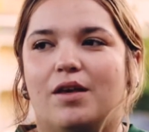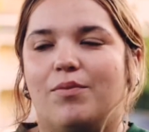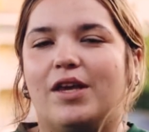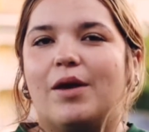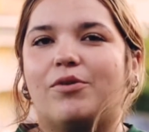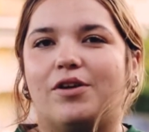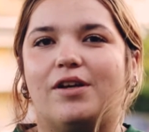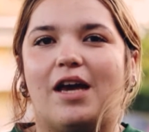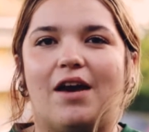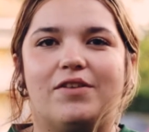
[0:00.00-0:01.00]
being able
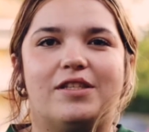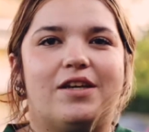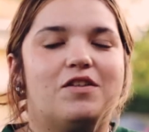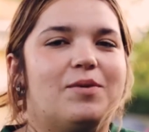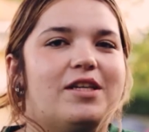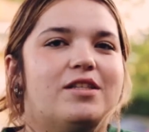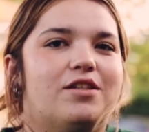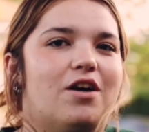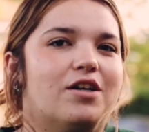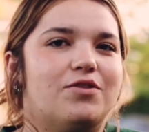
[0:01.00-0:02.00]
to have a safe space to
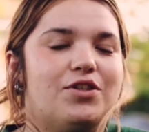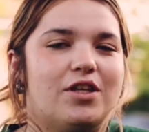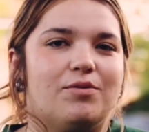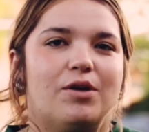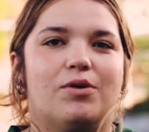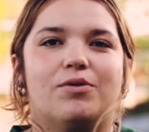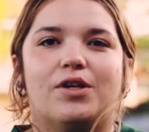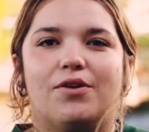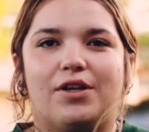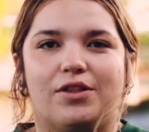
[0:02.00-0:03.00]
talk to each other about what we're
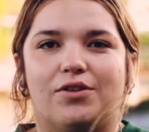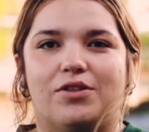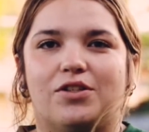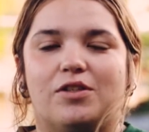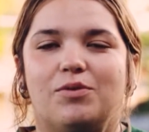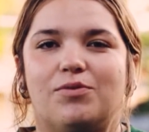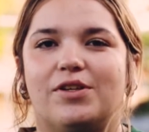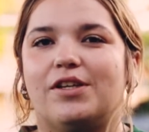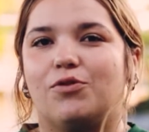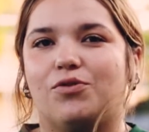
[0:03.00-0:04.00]
going through has just been
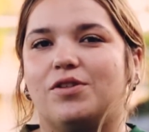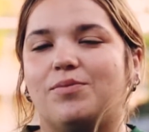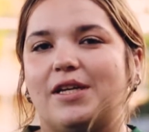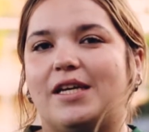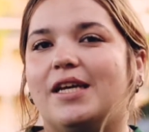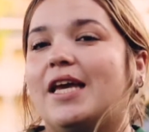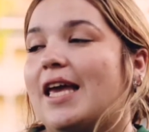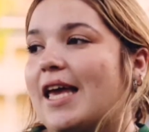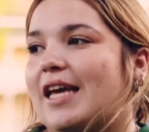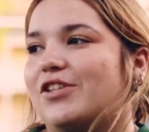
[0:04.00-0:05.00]
really cool to me.
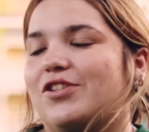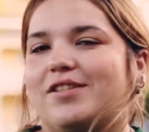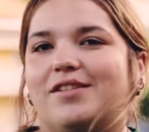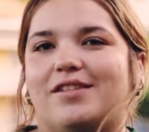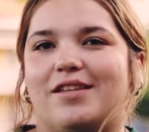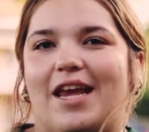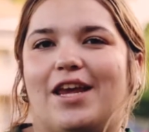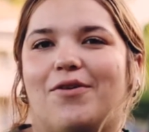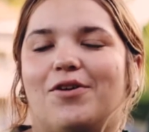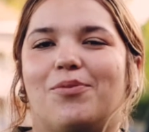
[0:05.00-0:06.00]
And just
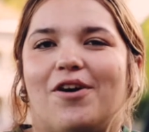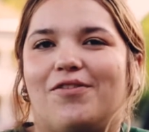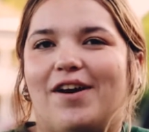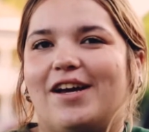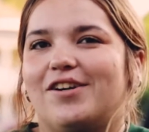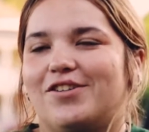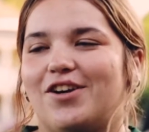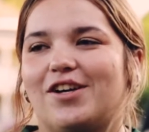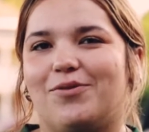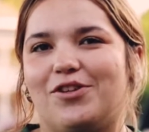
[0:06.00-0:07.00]
hanging around a bonfire and
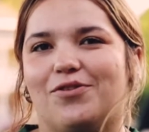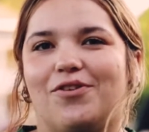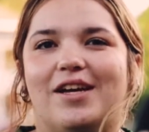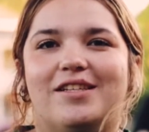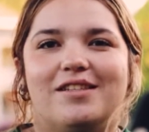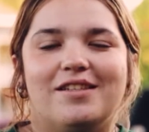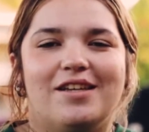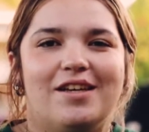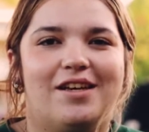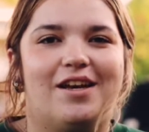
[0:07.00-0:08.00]
talking with your friends
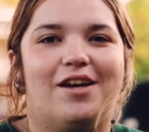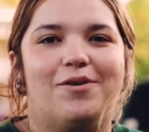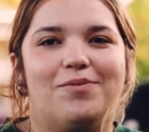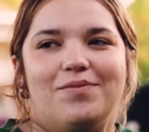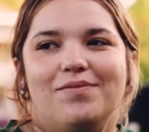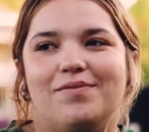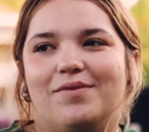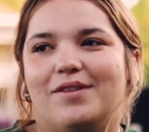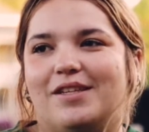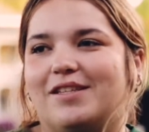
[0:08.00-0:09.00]

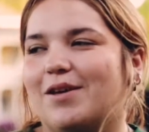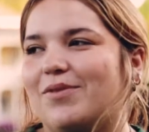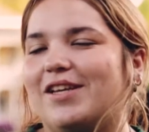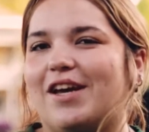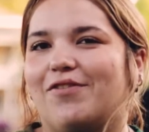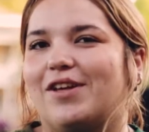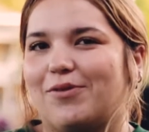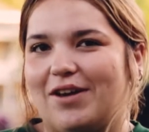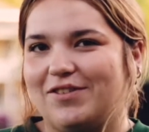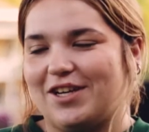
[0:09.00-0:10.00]
is something I feel like
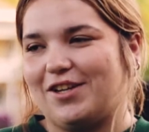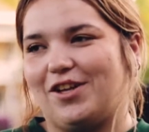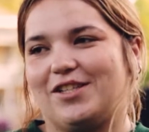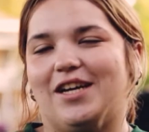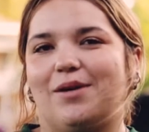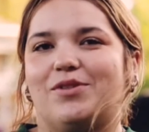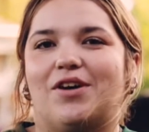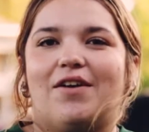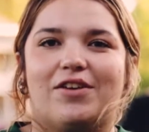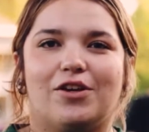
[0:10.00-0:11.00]
we haven't done in a long time. So
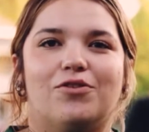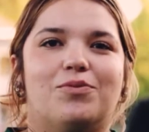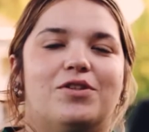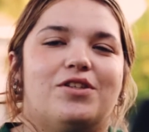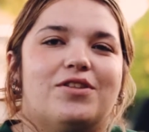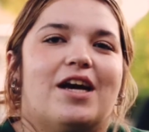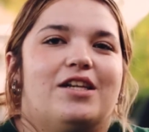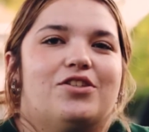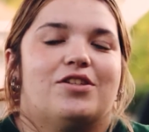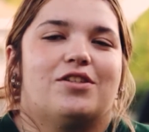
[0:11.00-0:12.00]
having a group to do that
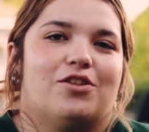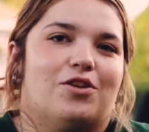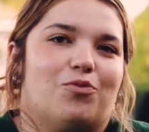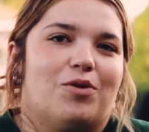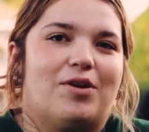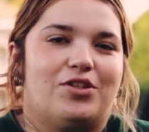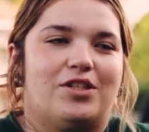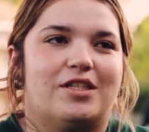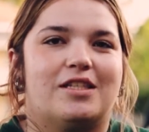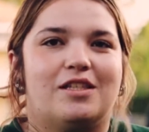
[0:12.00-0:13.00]
and just learn more about
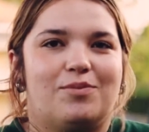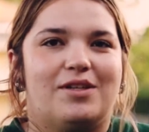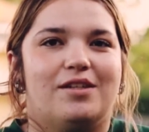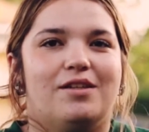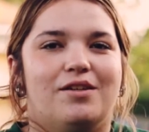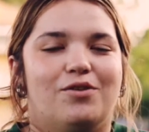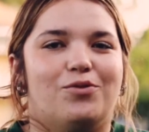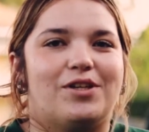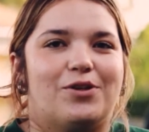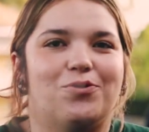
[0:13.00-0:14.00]
Jesus has been
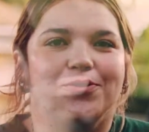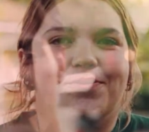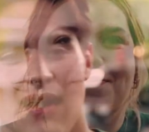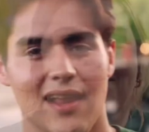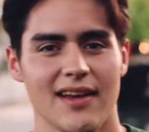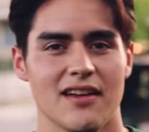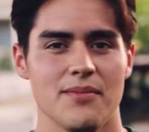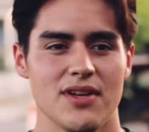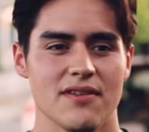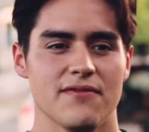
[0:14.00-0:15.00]
really cool. I
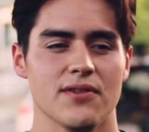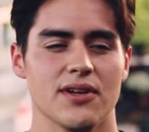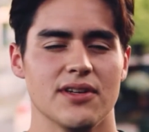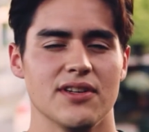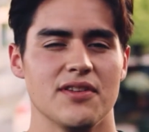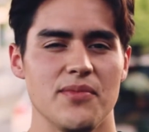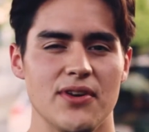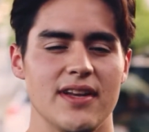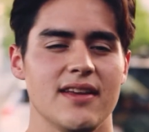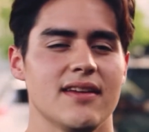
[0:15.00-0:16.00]
come in here for a good
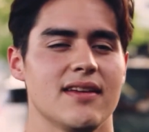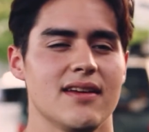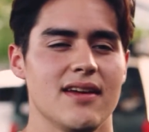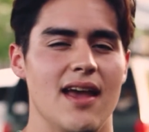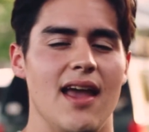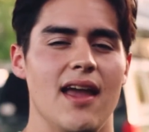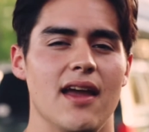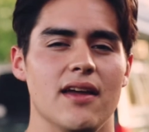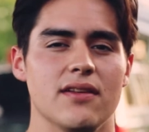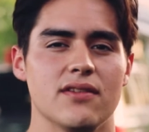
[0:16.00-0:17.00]
community
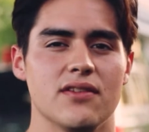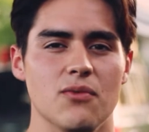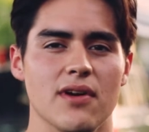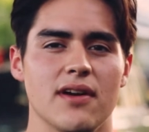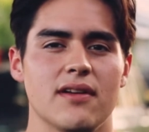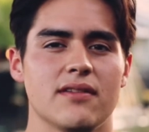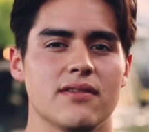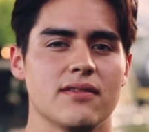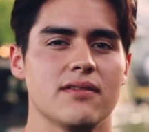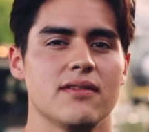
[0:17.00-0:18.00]
and good Word.
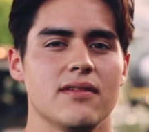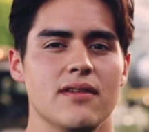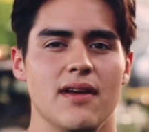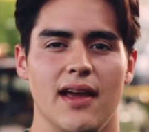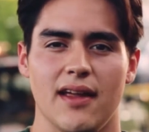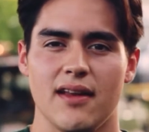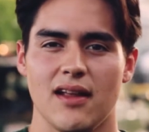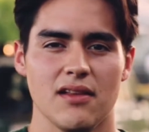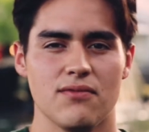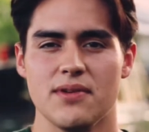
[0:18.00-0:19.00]
And
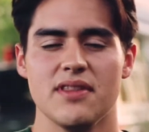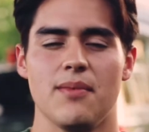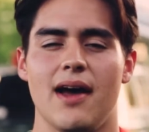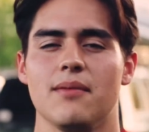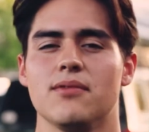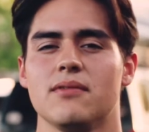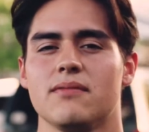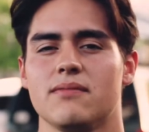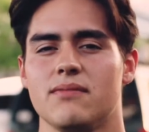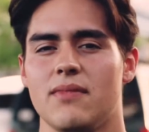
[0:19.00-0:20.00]
I love reading the Bible.
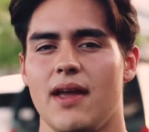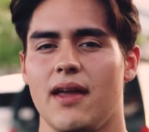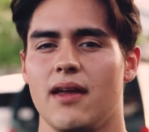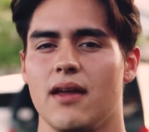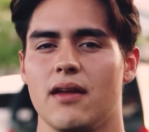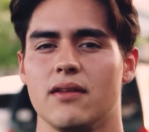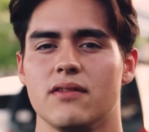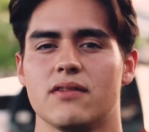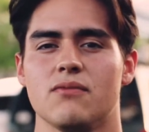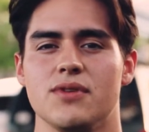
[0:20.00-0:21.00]

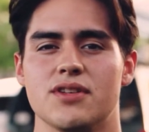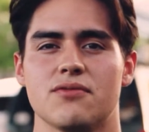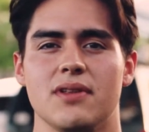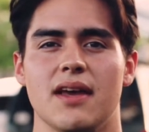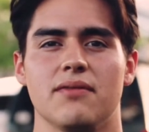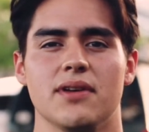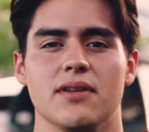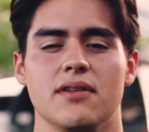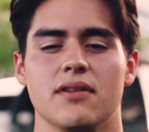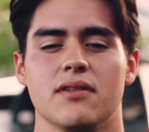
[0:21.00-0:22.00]
And we just really have a
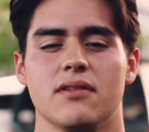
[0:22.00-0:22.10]
good,